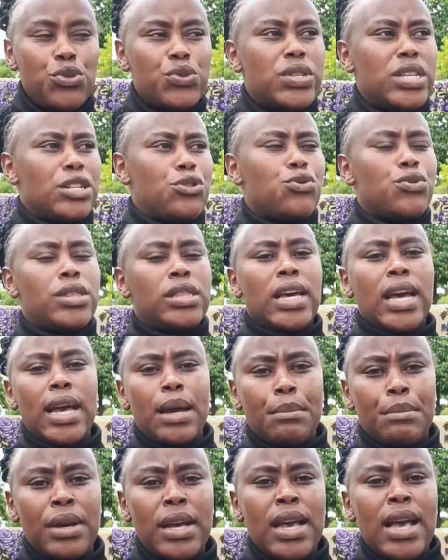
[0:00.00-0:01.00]
You see, to
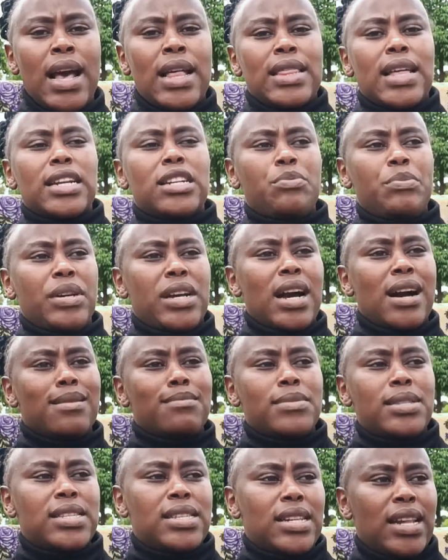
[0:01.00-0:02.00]
them, that
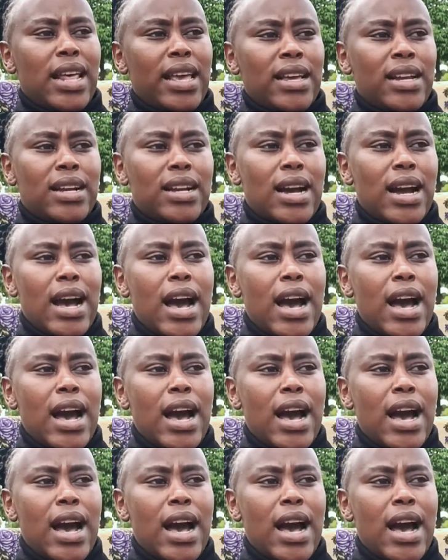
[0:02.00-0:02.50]
becomes like